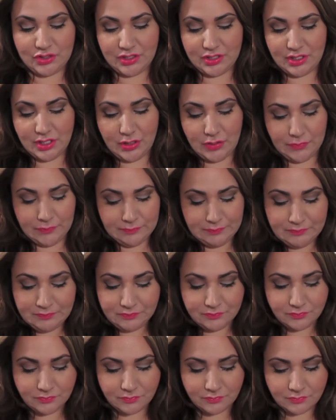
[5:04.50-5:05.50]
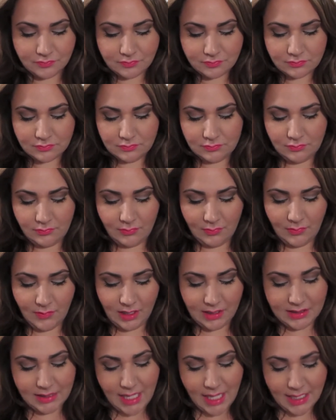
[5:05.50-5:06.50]
So
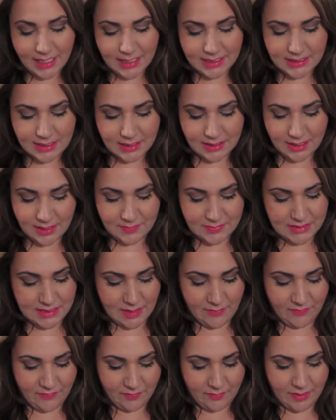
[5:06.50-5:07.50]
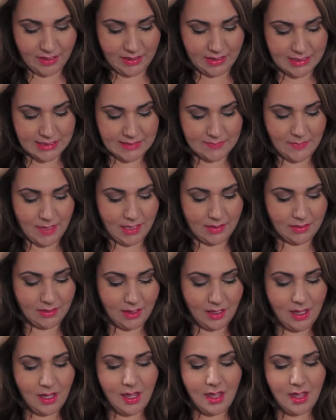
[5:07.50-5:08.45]
that gets a thumbs up for me this month.